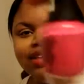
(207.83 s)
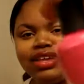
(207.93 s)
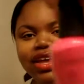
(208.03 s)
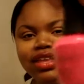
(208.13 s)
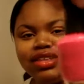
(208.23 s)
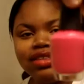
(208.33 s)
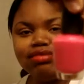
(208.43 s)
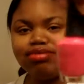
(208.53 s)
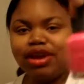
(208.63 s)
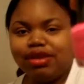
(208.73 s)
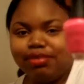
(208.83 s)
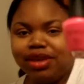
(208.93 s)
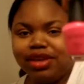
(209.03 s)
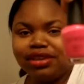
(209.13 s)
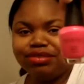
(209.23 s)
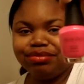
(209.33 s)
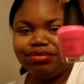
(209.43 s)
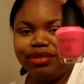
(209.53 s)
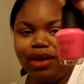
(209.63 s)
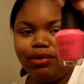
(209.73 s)
Yes, this is bright pink.
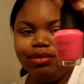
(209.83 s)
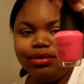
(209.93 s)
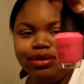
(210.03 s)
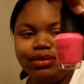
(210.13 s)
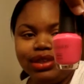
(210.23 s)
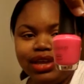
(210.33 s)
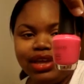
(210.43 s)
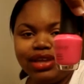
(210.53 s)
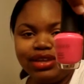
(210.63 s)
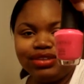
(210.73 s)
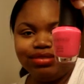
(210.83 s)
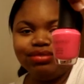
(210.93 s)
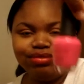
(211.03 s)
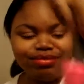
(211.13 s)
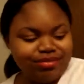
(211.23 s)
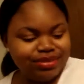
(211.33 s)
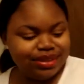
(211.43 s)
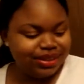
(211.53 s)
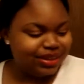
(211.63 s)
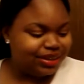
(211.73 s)
I will be wearing that.
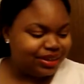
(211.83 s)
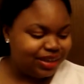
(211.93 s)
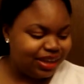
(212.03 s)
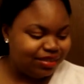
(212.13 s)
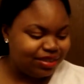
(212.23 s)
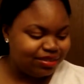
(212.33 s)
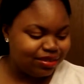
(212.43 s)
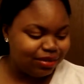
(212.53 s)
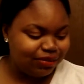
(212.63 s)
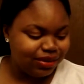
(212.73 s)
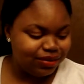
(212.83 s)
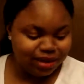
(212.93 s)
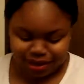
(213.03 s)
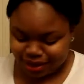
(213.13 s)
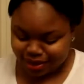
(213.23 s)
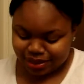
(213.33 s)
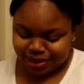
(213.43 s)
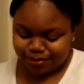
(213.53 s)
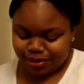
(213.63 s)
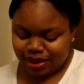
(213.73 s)
Yep, some of my favorite colors.
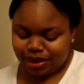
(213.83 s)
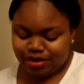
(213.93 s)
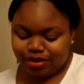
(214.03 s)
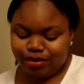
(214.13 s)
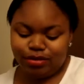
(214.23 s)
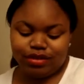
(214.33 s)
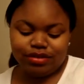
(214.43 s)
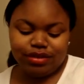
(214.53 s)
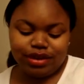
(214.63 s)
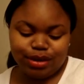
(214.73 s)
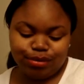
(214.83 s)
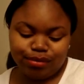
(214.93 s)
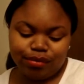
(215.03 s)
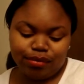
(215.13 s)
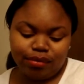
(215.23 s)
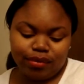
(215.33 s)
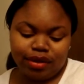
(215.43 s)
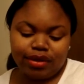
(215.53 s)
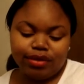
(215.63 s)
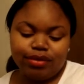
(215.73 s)
Pink and turquoise, y'all know.
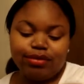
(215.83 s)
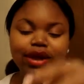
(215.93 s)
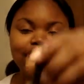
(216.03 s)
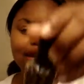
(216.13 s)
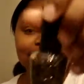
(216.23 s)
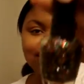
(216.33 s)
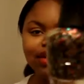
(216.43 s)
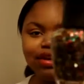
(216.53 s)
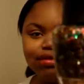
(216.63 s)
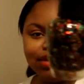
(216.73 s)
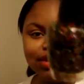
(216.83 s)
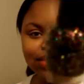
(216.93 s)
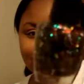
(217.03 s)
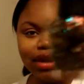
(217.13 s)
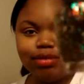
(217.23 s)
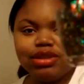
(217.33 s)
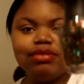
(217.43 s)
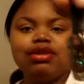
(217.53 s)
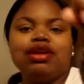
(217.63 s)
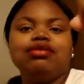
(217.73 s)
Oh, I like this glitter one too. I can put
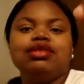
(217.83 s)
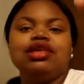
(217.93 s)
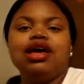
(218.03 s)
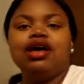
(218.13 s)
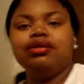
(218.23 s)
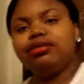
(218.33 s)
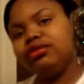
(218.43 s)
some of that on top.